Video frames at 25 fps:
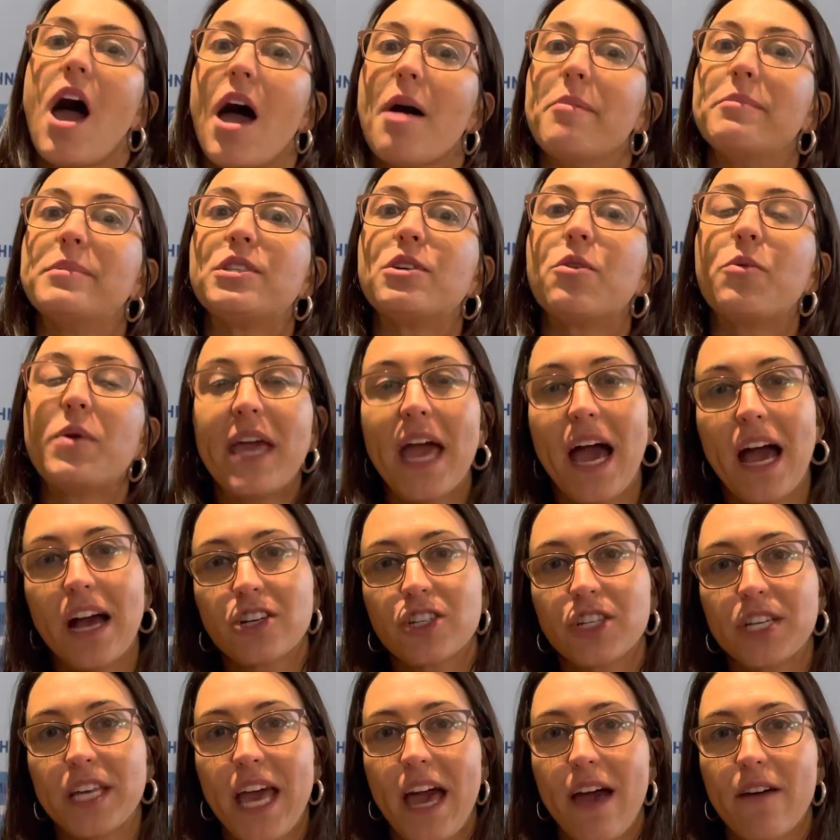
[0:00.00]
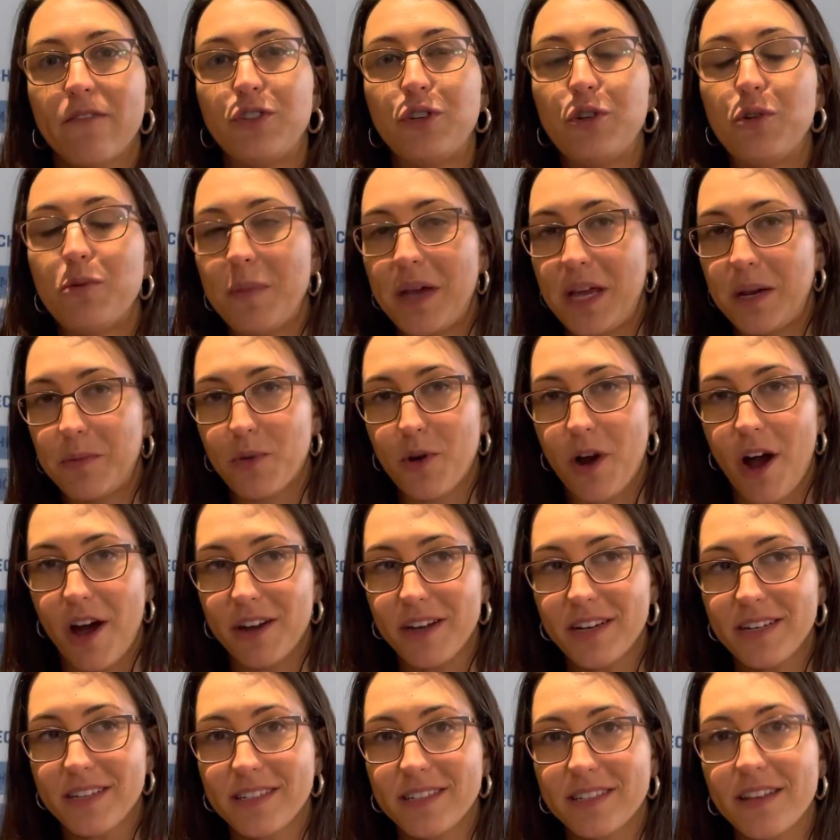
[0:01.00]
So we actually have two main
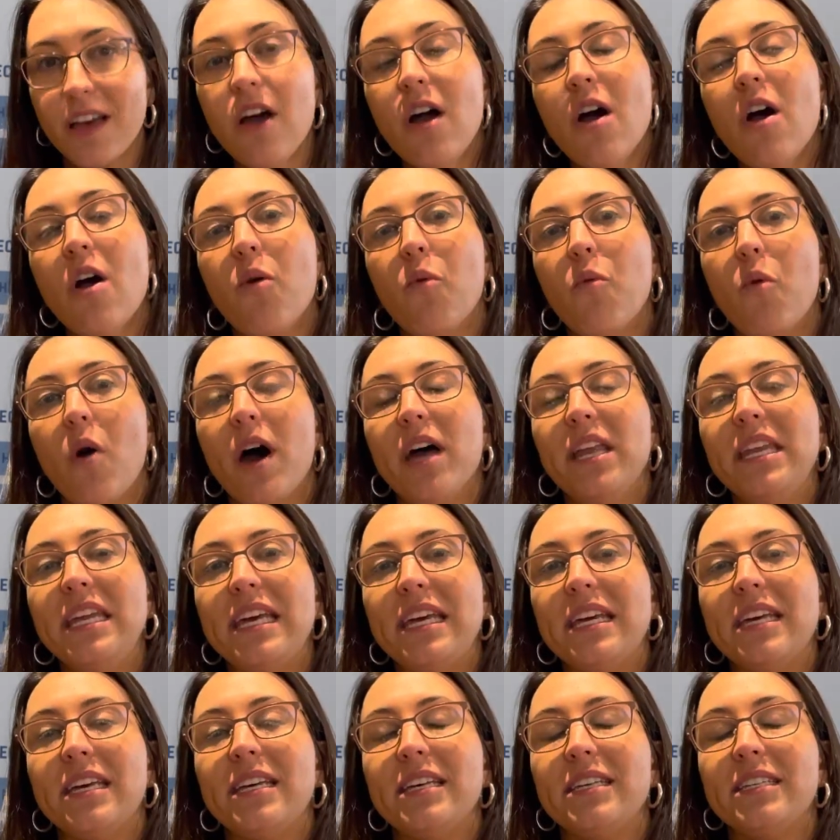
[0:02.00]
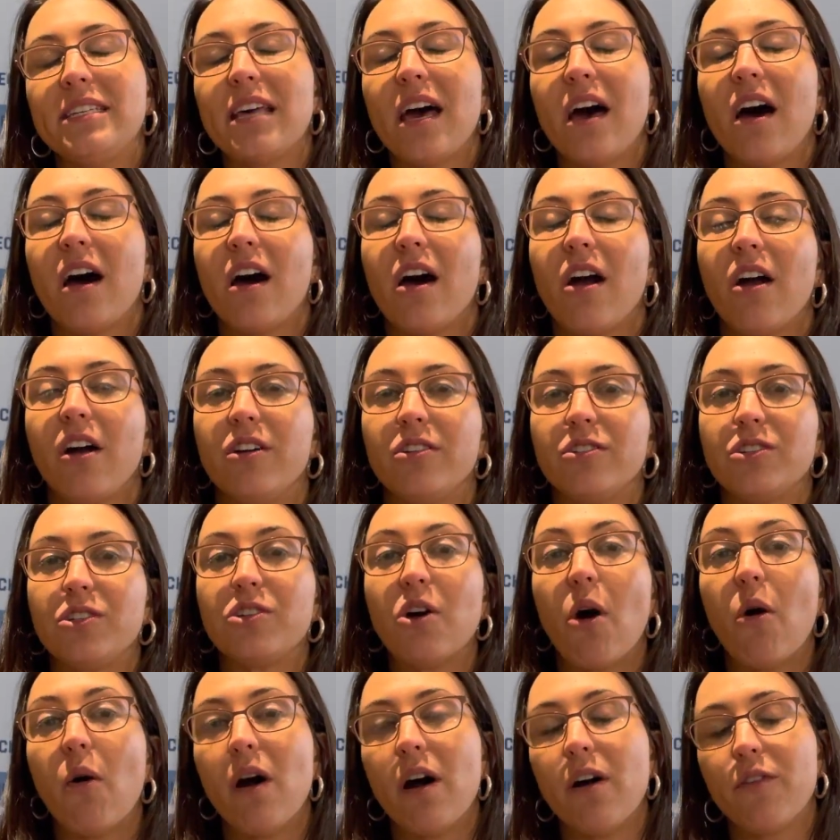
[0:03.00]
products. One is our
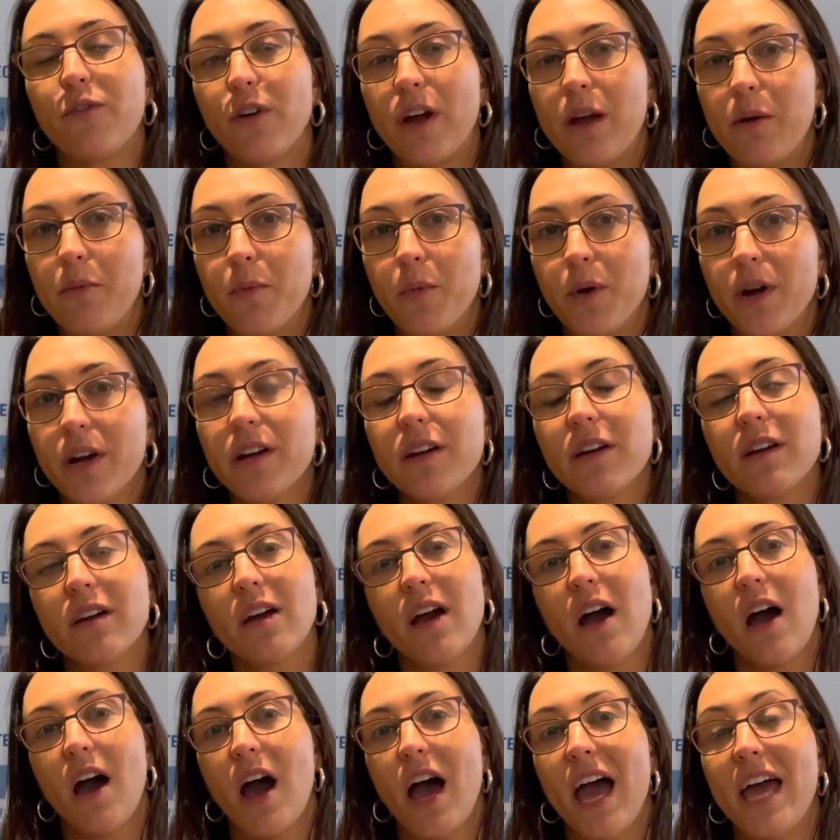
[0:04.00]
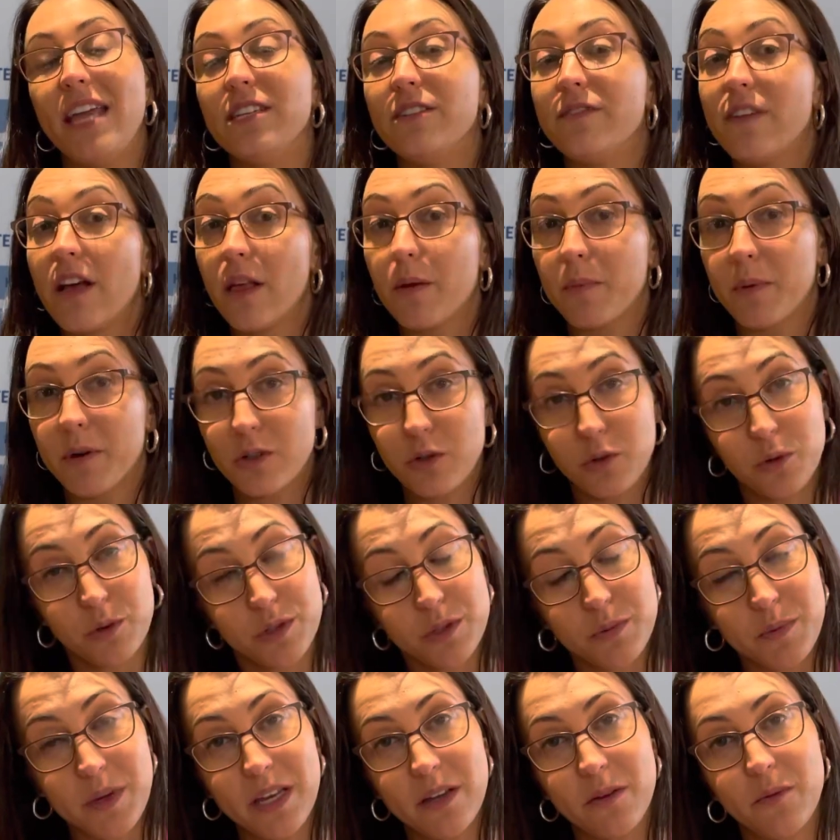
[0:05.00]
SOA framework and developer tool
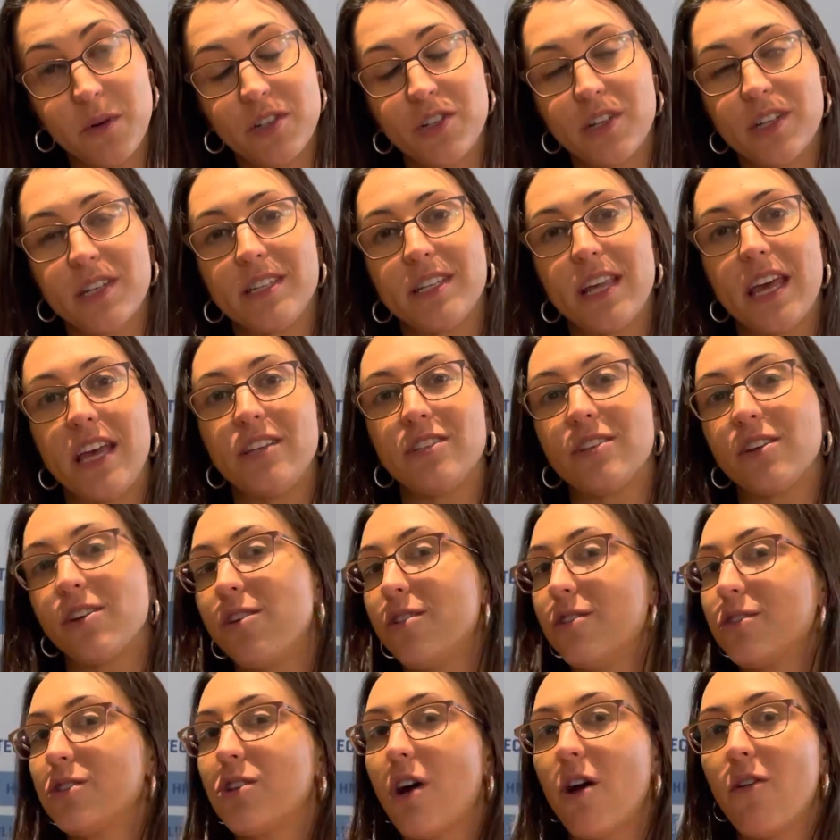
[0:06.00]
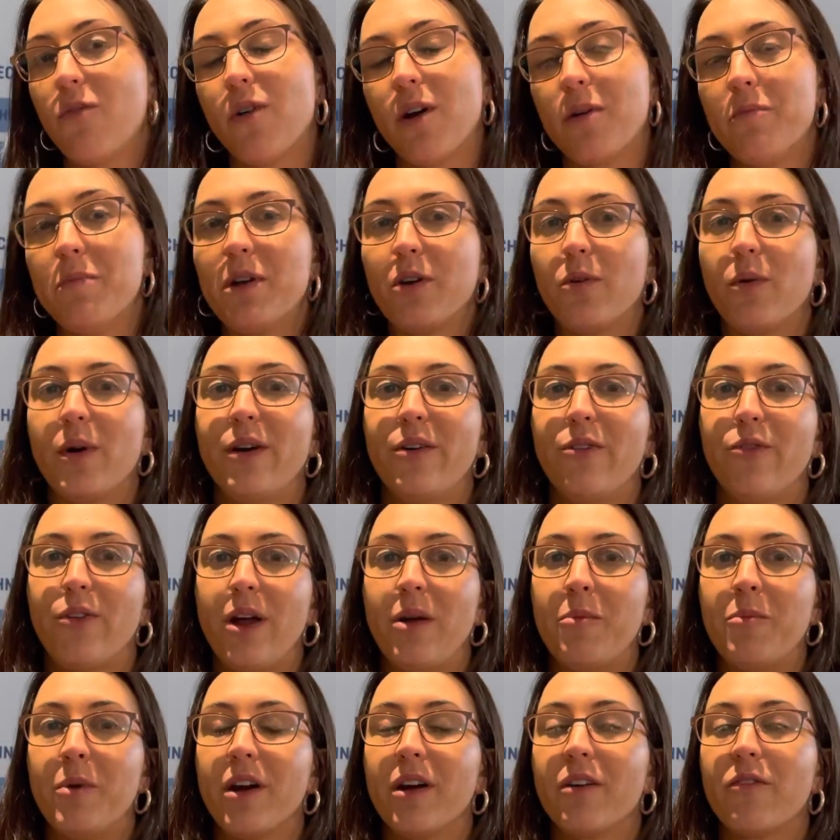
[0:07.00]
suite, which is a secure software middleware
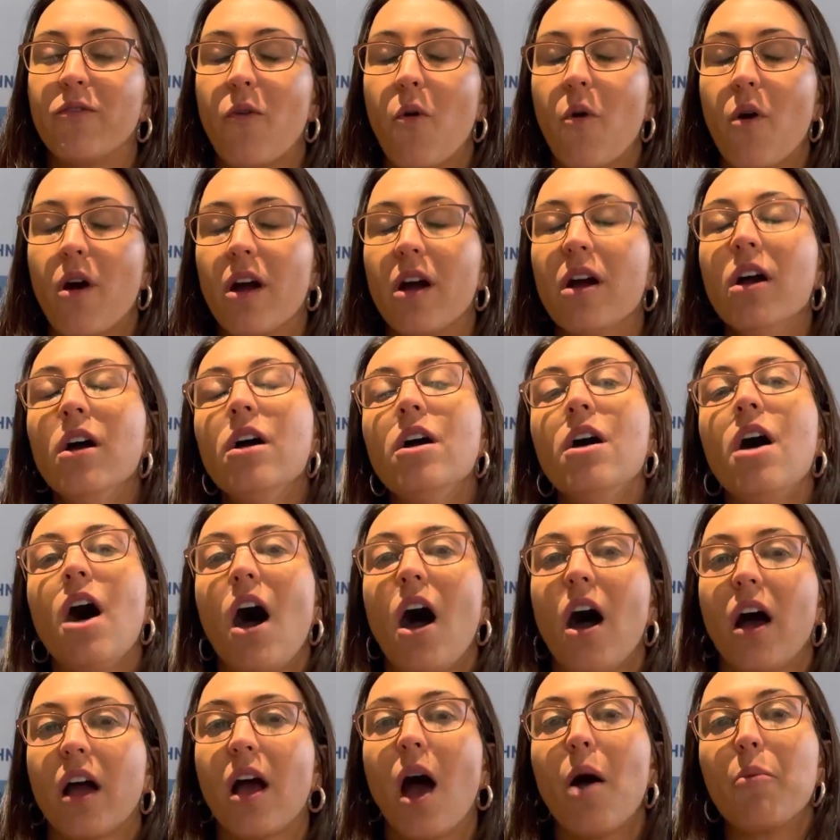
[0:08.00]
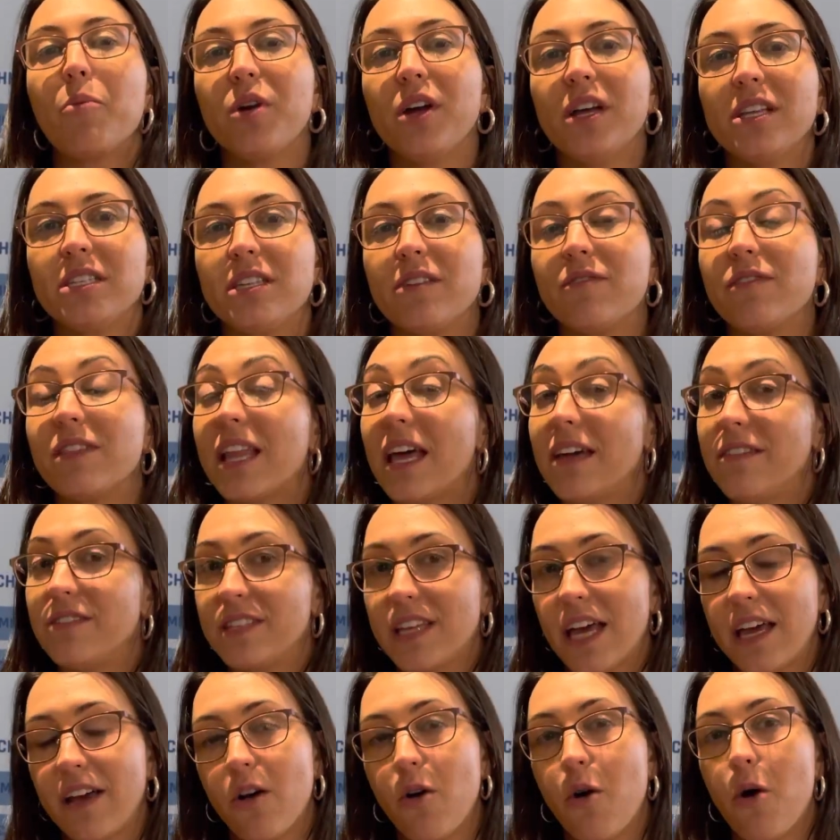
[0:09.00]
framework for comprehensive
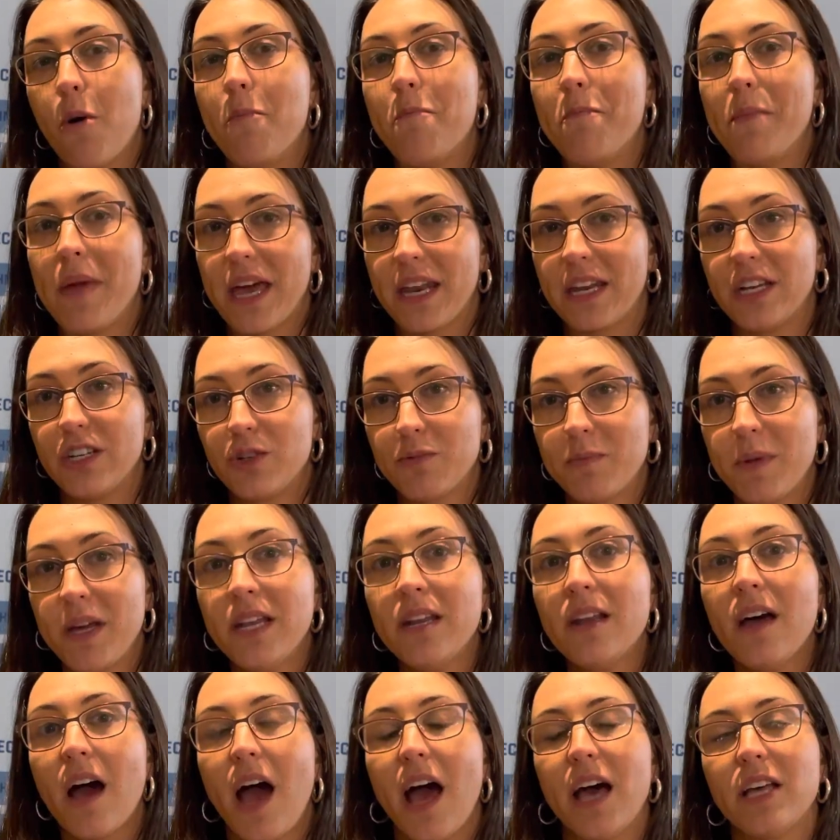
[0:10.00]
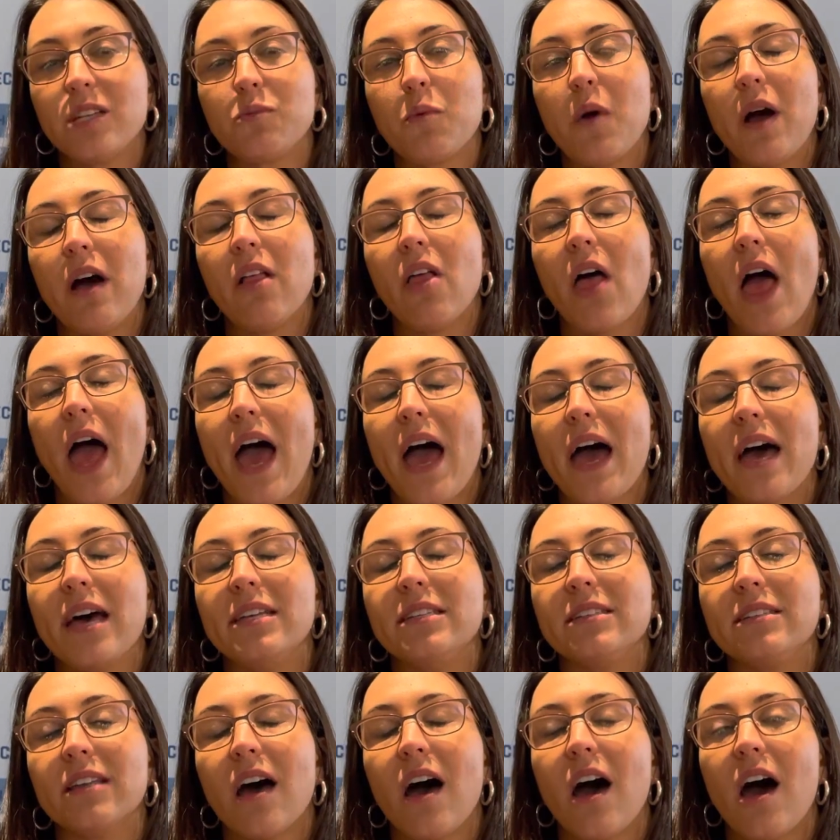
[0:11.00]
lifecycle management, as well as